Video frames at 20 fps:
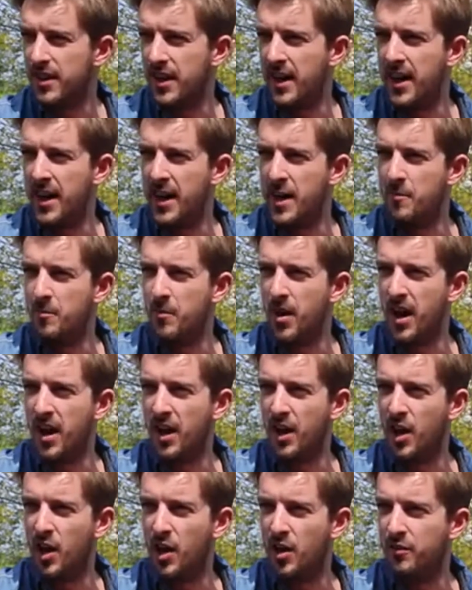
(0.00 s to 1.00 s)

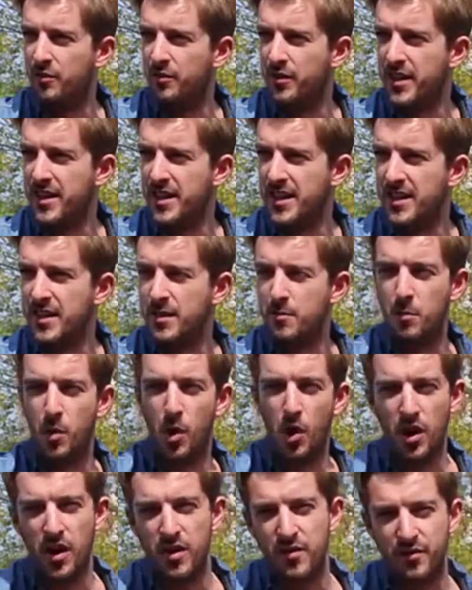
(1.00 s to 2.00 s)
a lot of the
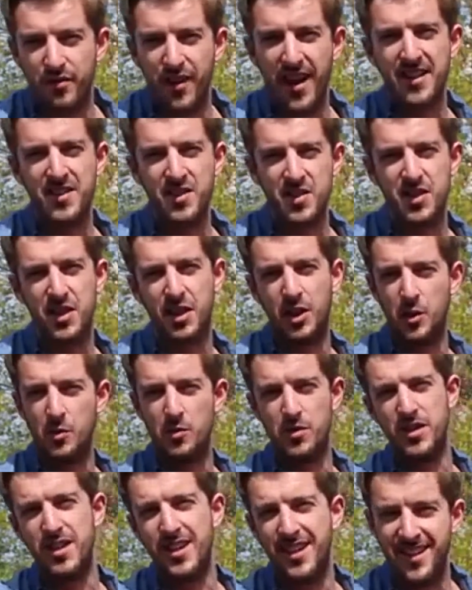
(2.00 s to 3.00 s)
more advanced
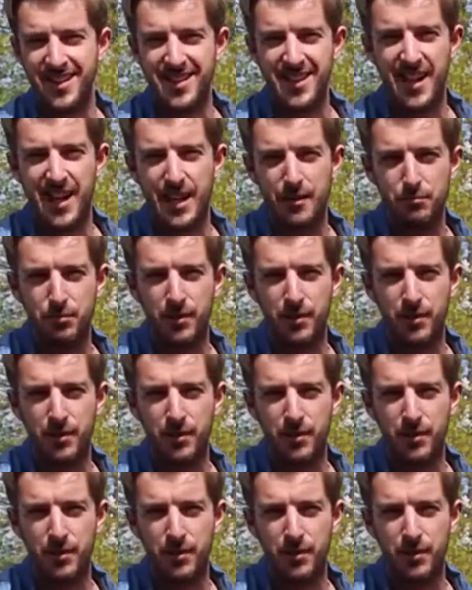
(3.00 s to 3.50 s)
acoustic guitar